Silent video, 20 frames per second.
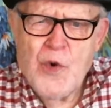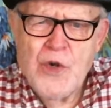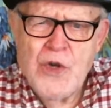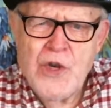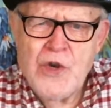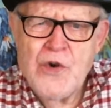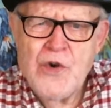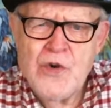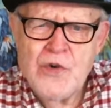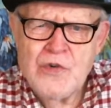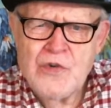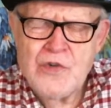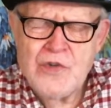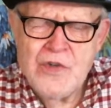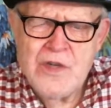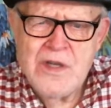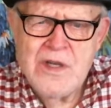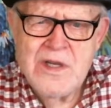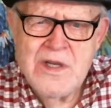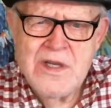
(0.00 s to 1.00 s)

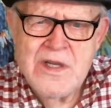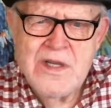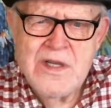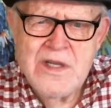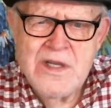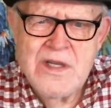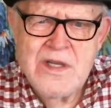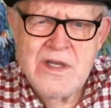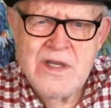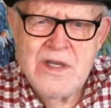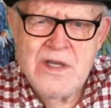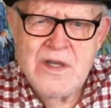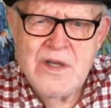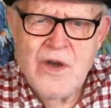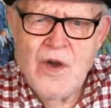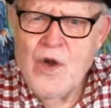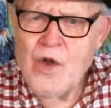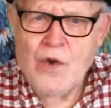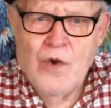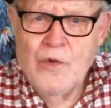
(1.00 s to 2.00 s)
years
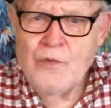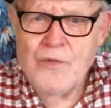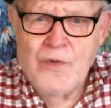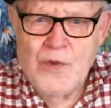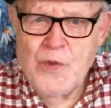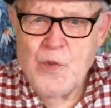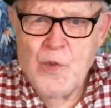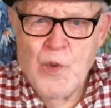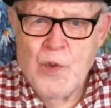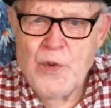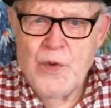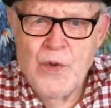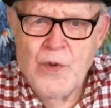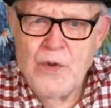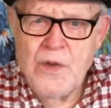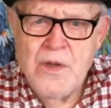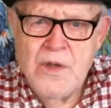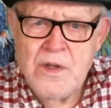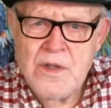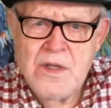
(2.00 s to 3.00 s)
all over the
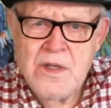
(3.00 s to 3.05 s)
world,